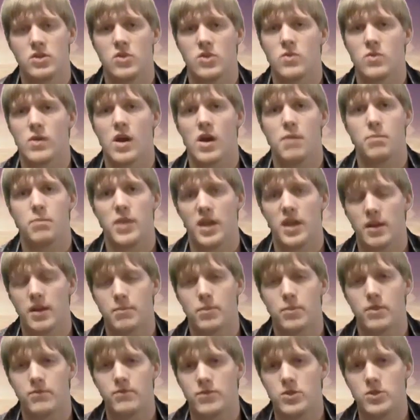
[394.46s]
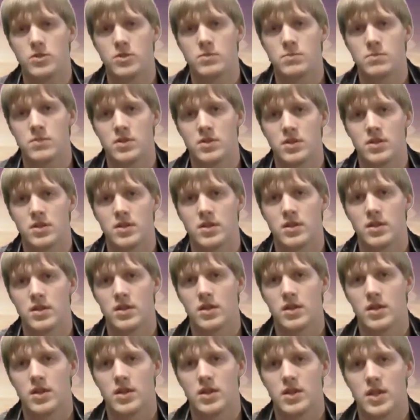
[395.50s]
Don't got bacon perfume?
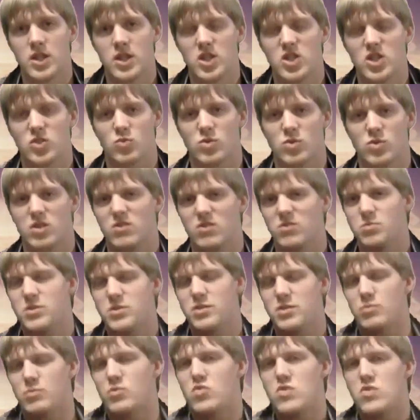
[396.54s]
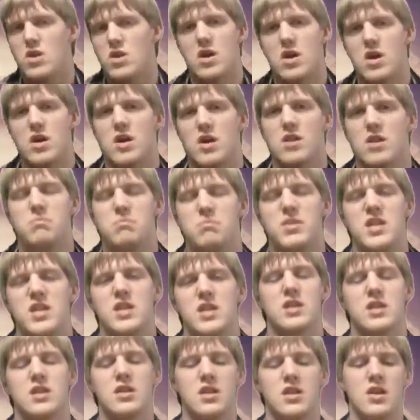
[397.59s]
Just rub some raw
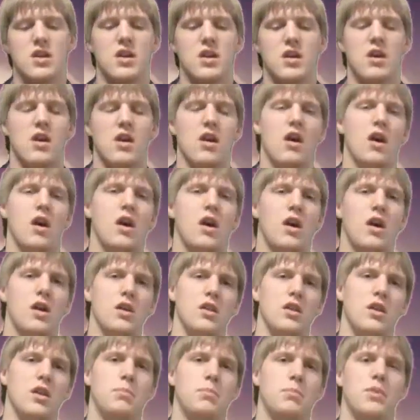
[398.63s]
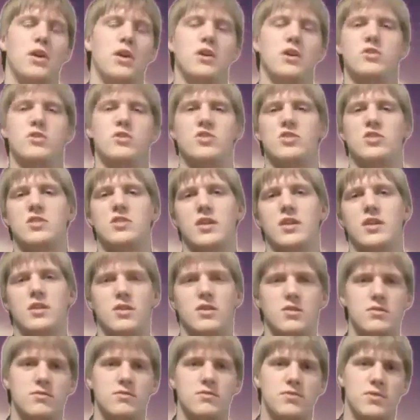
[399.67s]
bacon all up on
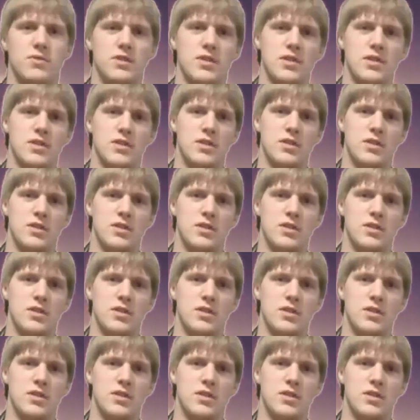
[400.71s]
yourself